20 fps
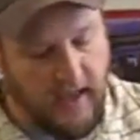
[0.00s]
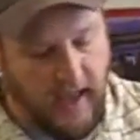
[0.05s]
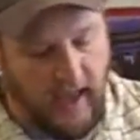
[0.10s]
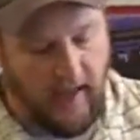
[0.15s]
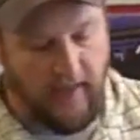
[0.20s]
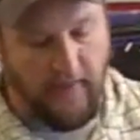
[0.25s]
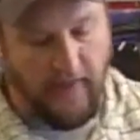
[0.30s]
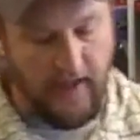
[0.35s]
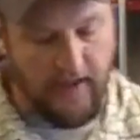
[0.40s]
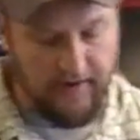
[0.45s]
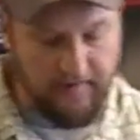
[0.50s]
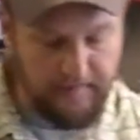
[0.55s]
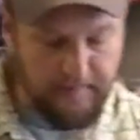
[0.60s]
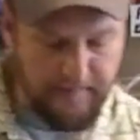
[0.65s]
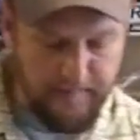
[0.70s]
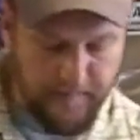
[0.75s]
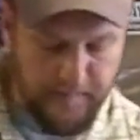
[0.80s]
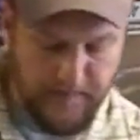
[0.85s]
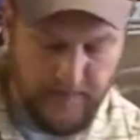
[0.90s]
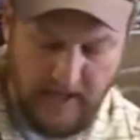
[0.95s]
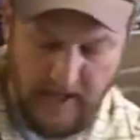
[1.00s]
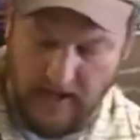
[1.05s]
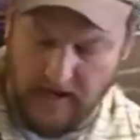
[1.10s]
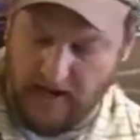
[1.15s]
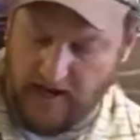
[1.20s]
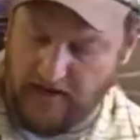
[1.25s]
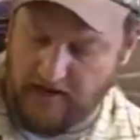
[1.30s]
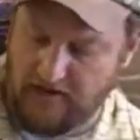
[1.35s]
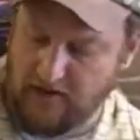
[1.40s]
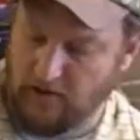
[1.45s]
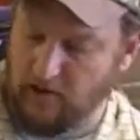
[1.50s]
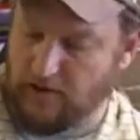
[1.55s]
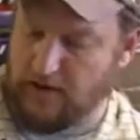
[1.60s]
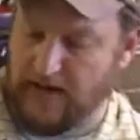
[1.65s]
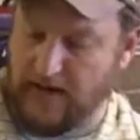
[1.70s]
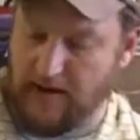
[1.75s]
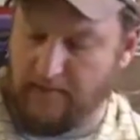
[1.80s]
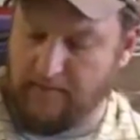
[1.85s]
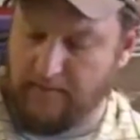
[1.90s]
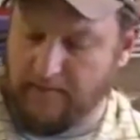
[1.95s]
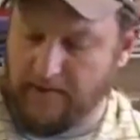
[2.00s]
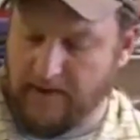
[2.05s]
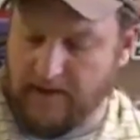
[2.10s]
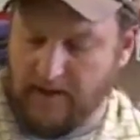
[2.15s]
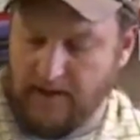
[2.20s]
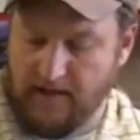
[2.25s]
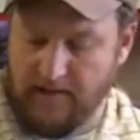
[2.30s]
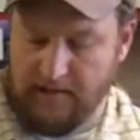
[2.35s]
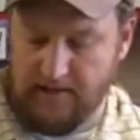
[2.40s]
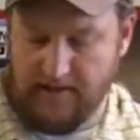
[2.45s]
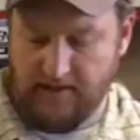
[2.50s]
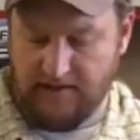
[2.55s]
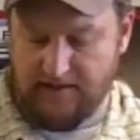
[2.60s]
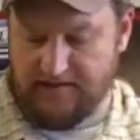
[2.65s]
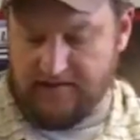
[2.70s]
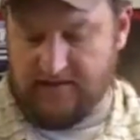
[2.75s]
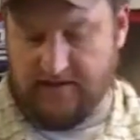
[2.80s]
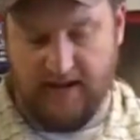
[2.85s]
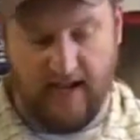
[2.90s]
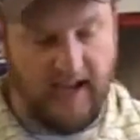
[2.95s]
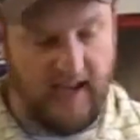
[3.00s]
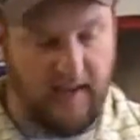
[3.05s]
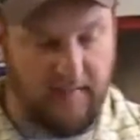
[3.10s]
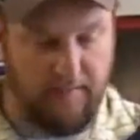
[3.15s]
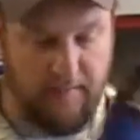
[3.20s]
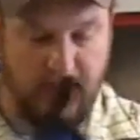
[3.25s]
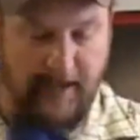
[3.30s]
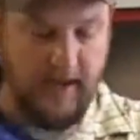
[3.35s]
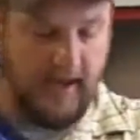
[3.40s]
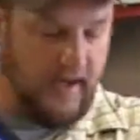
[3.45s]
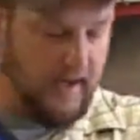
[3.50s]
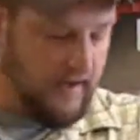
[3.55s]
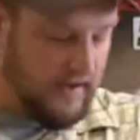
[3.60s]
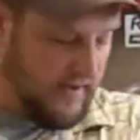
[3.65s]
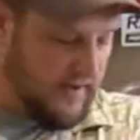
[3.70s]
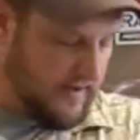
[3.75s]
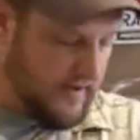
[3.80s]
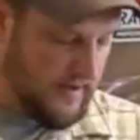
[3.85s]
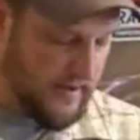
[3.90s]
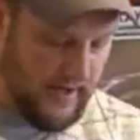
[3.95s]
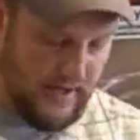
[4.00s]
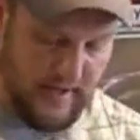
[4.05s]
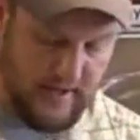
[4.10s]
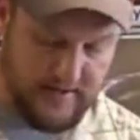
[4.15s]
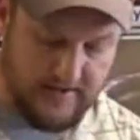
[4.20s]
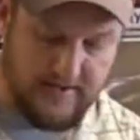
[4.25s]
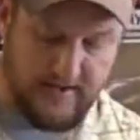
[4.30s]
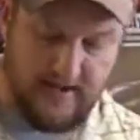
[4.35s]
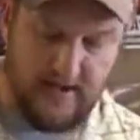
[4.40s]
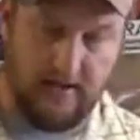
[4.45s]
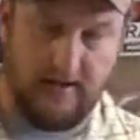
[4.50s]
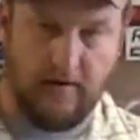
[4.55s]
And then as you look at them, this is an A, B, and a C.